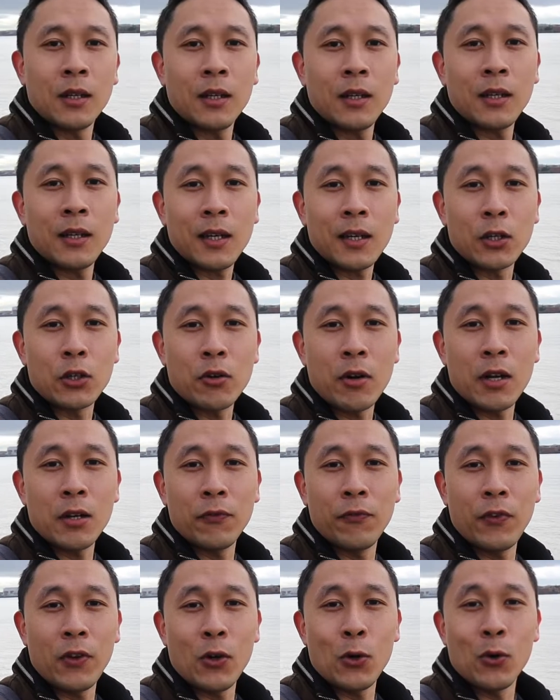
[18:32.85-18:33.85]
You get a great
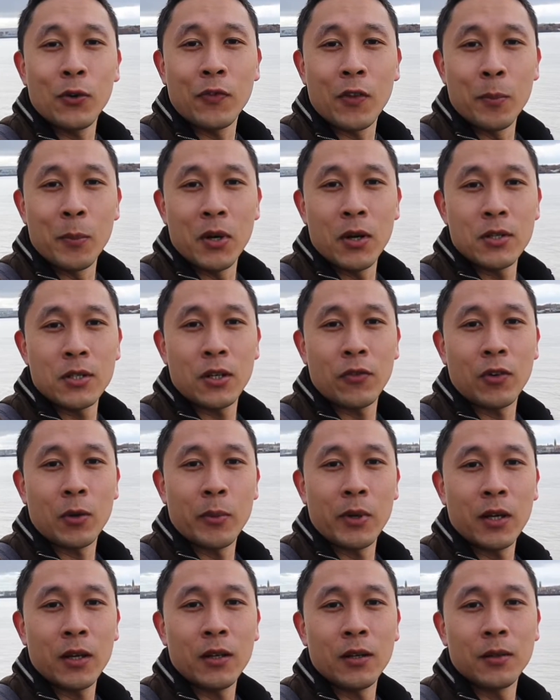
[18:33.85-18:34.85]
view of the Mersey
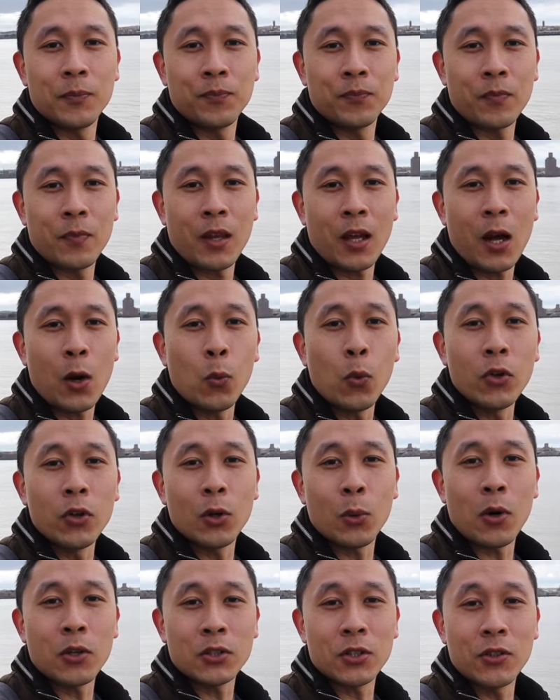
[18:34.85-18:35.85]
from here. I
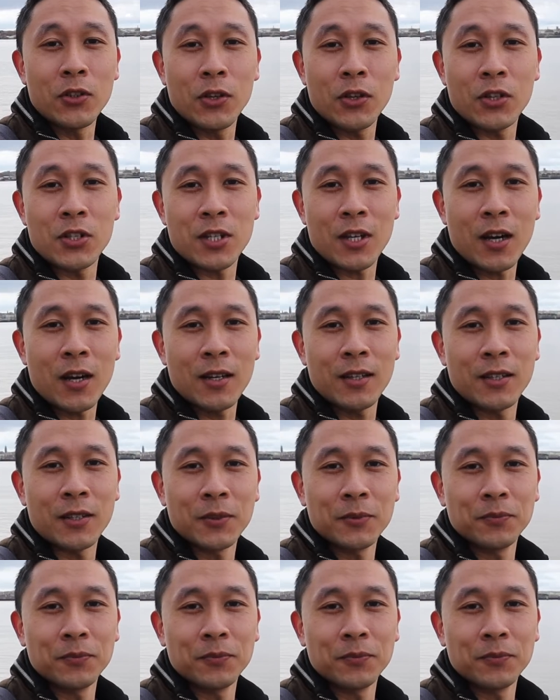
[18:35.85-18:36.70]
wonder what's on the other side.